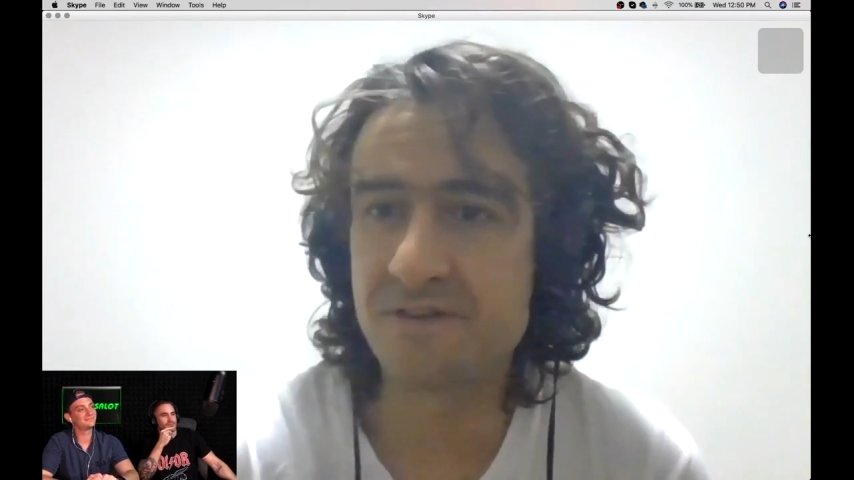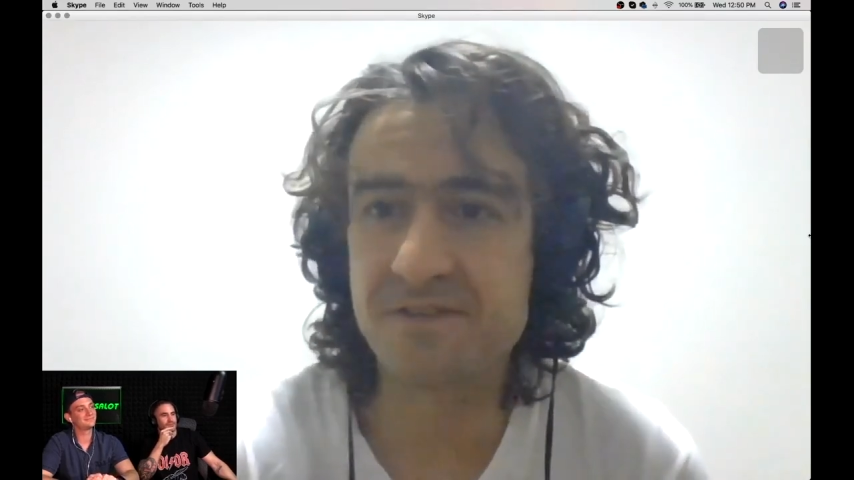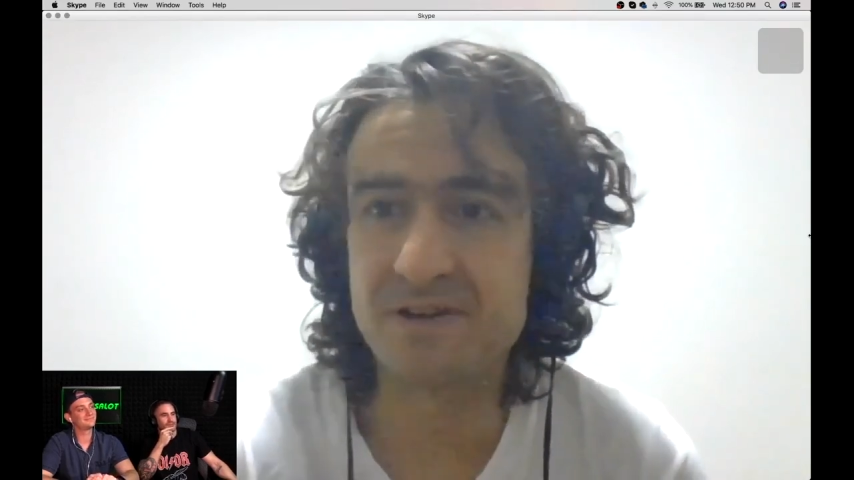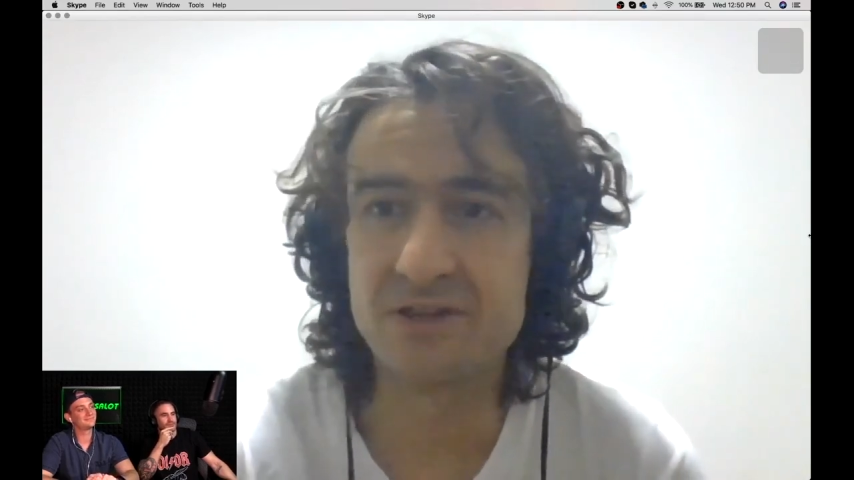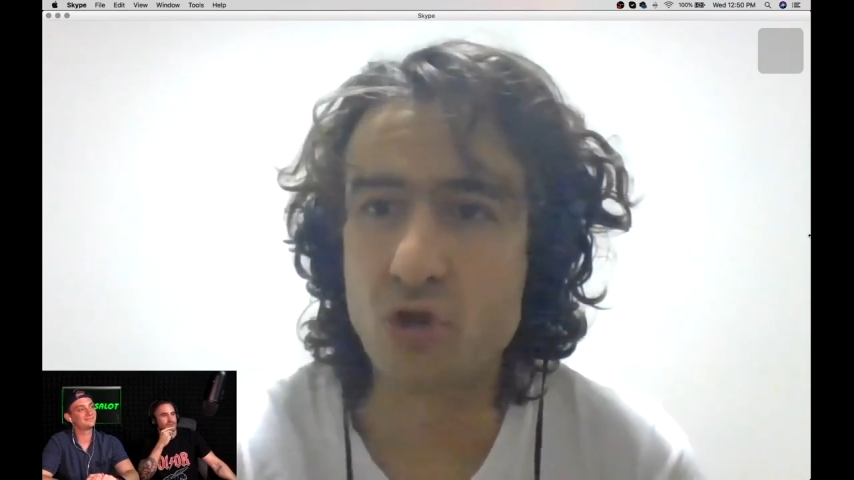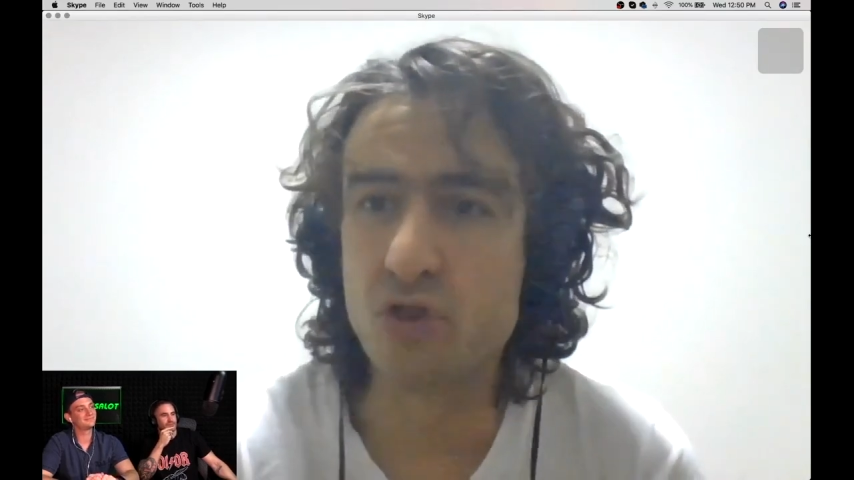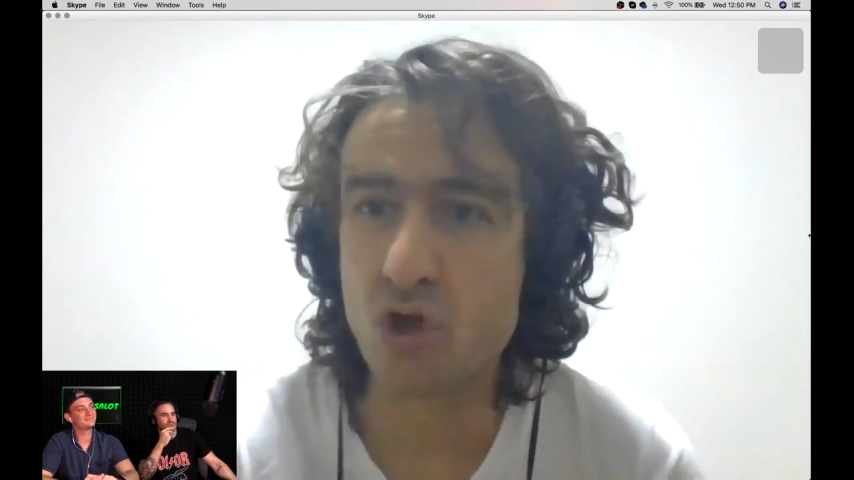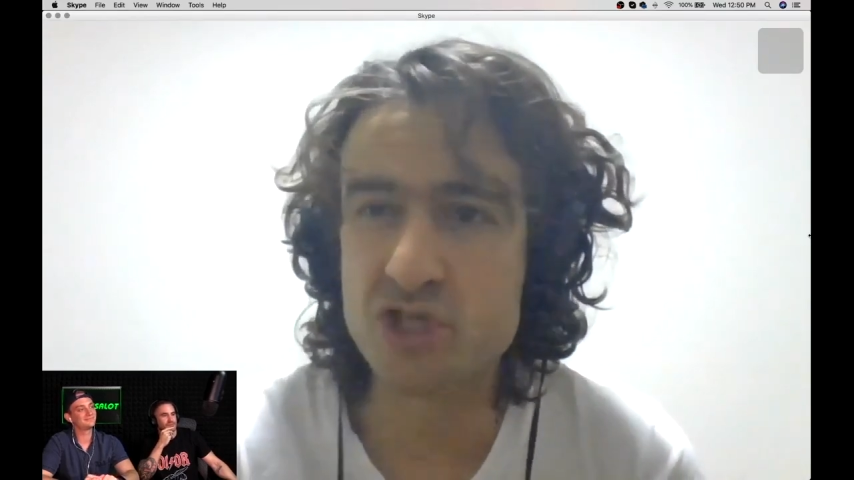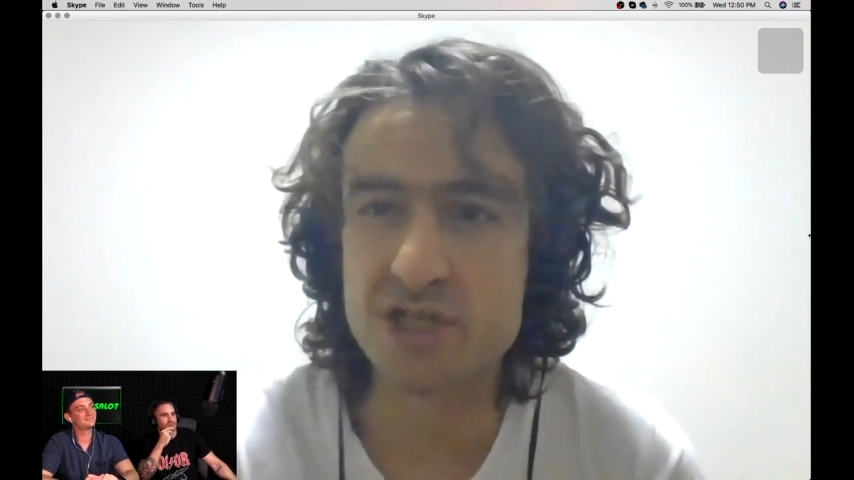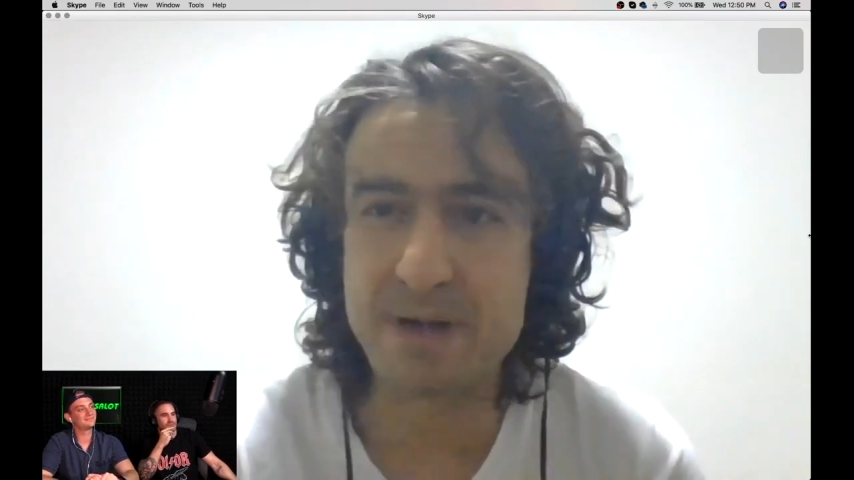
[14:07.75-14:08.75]
if
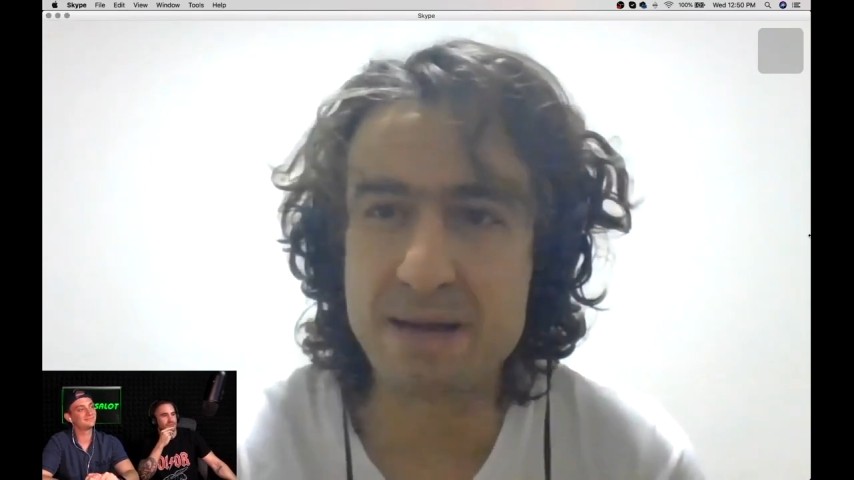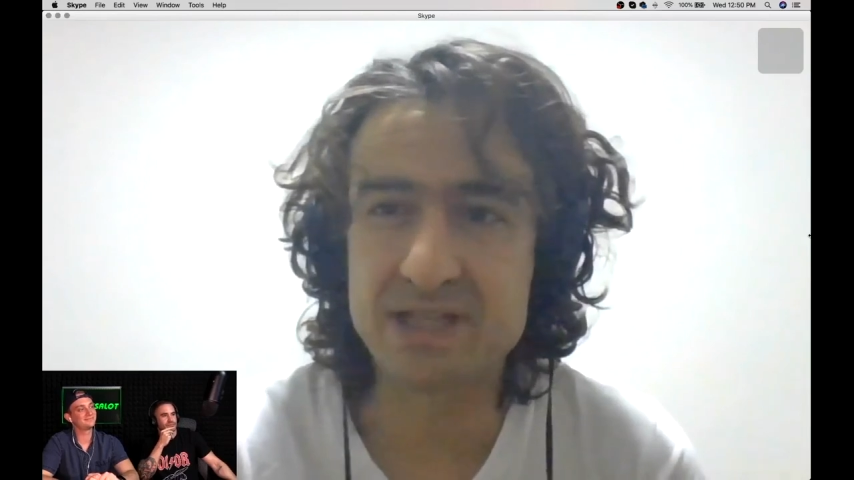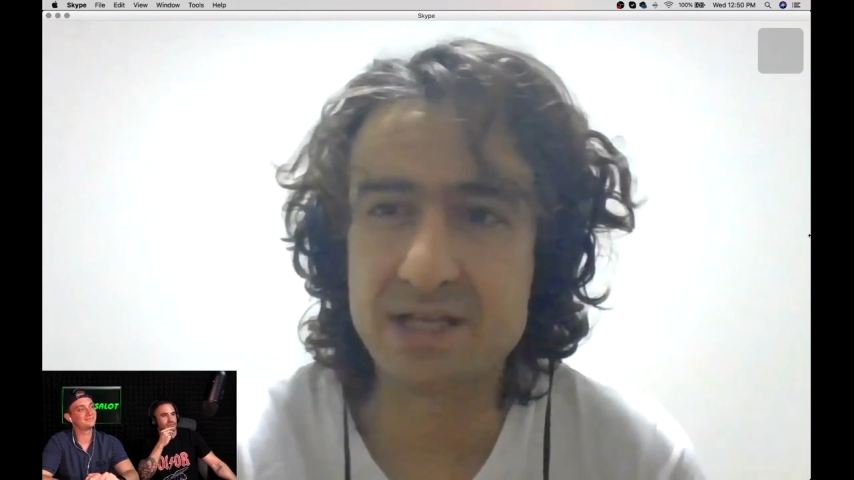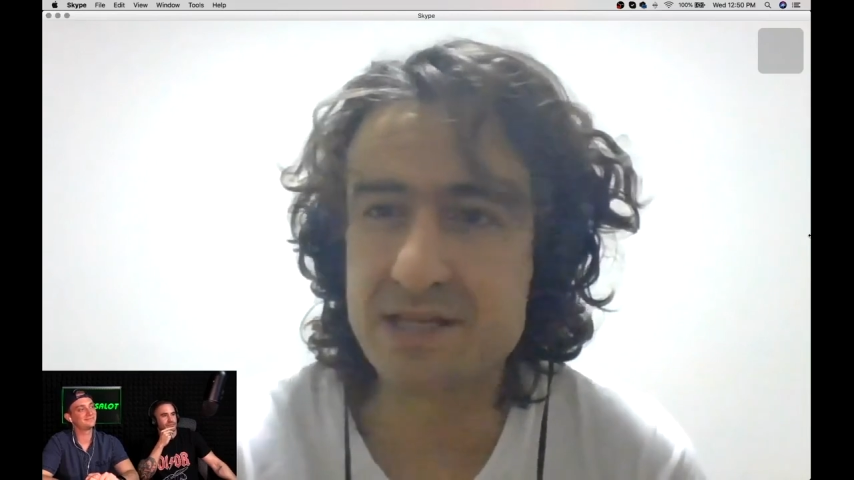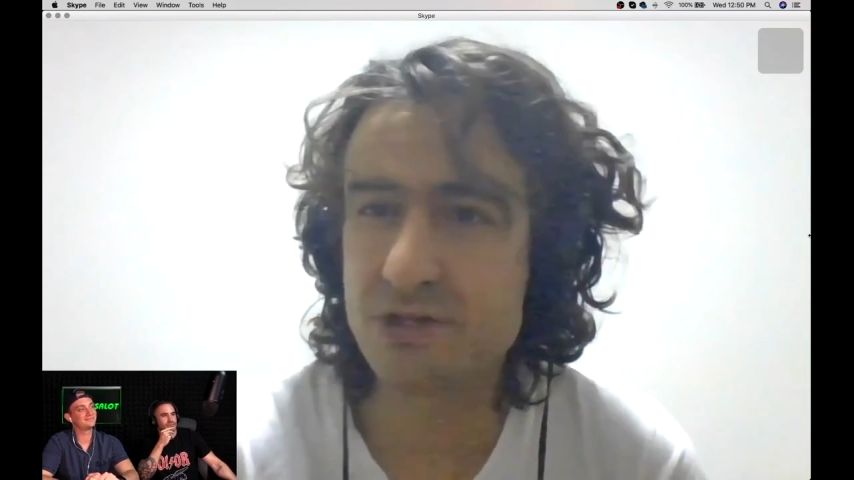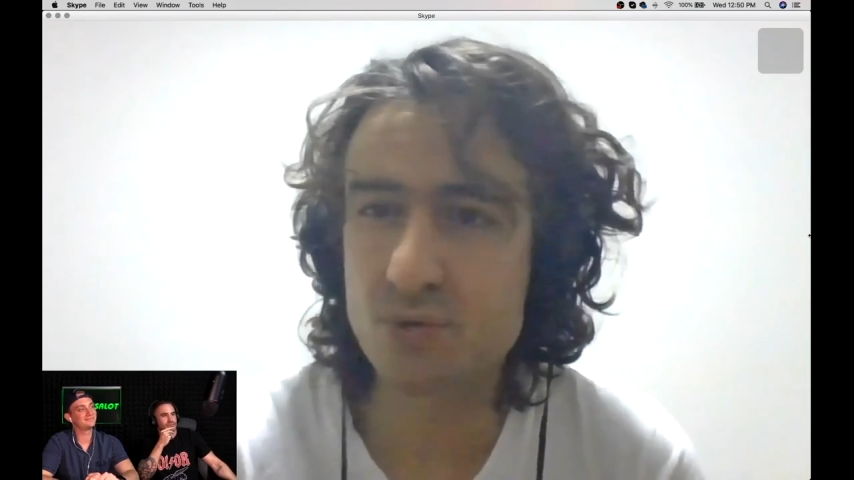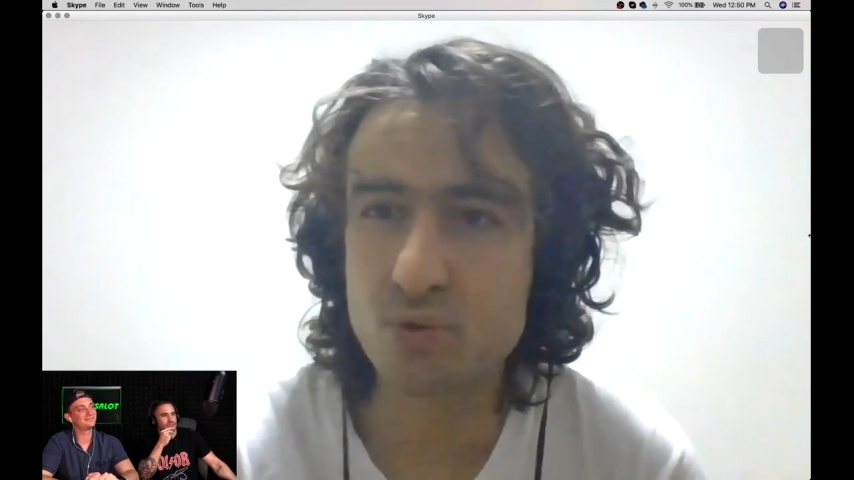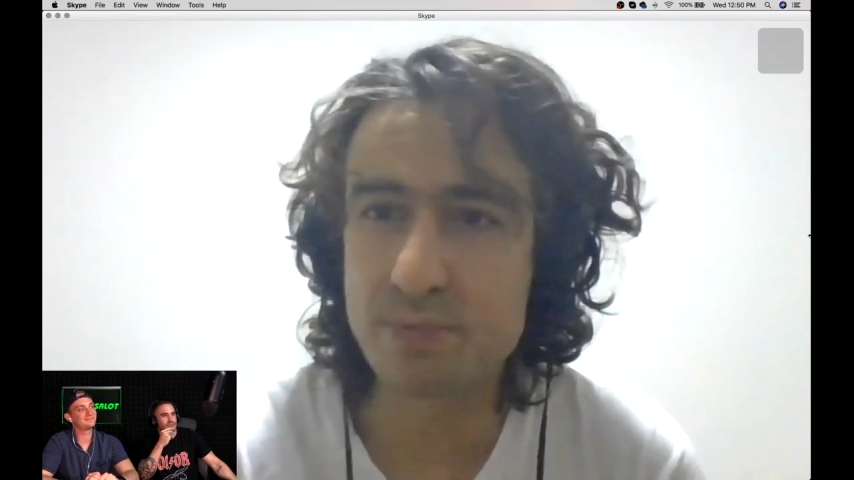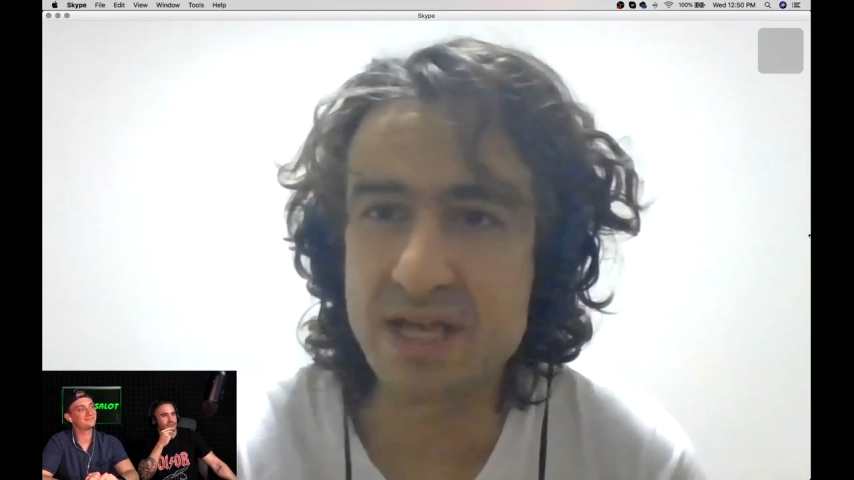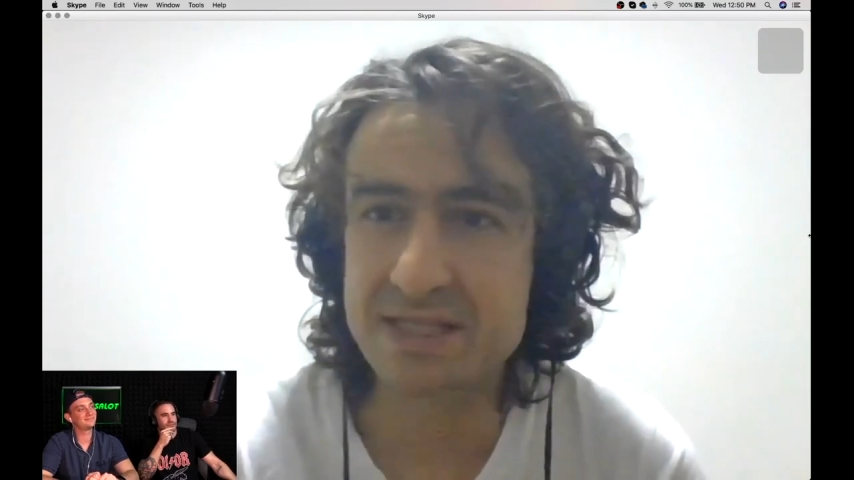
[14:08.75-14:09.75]
non-spammed casino
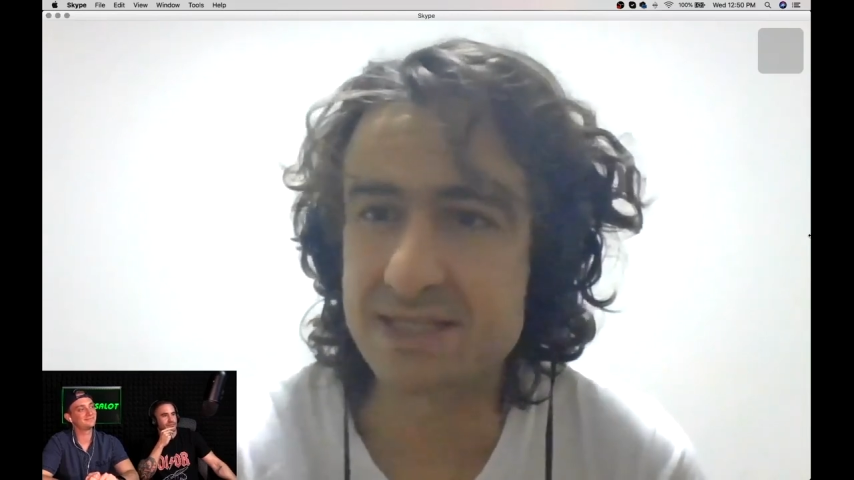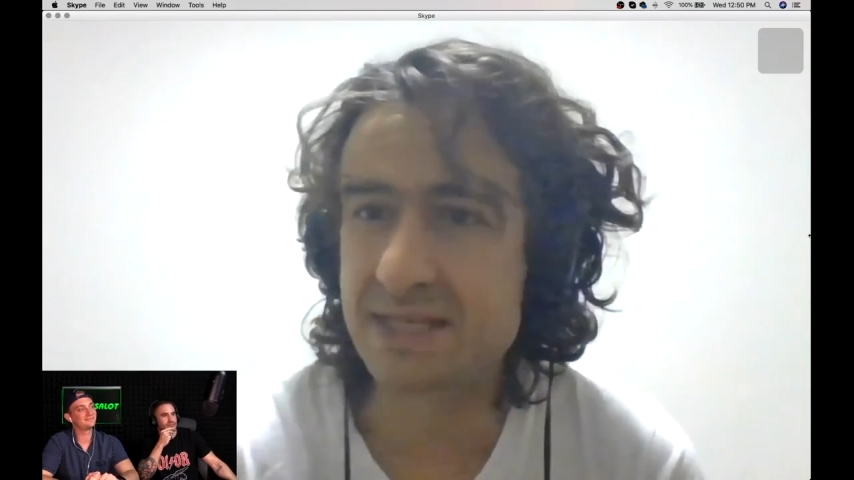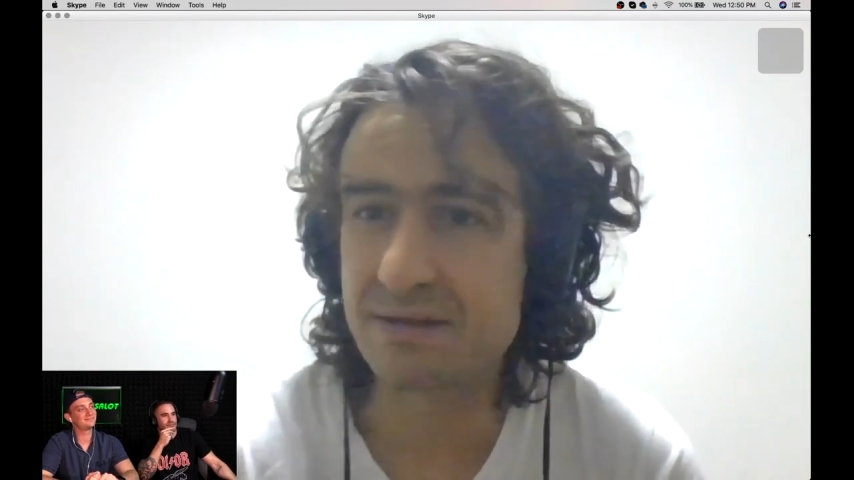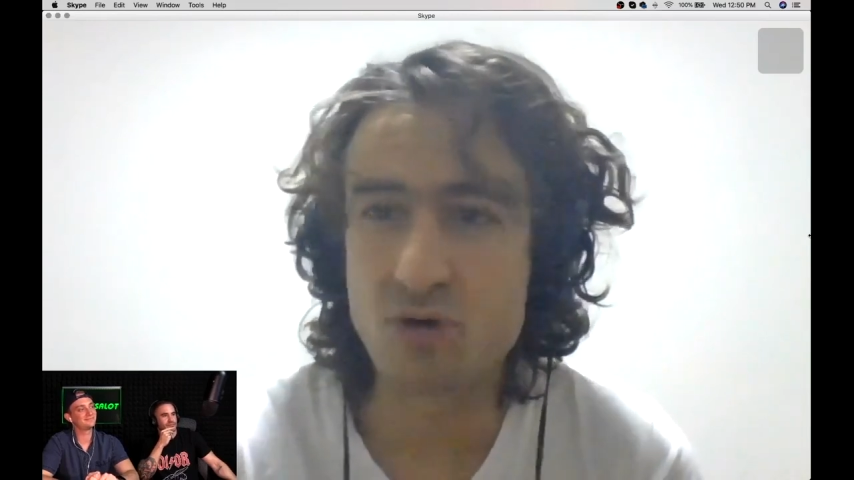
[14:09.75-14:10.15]
domains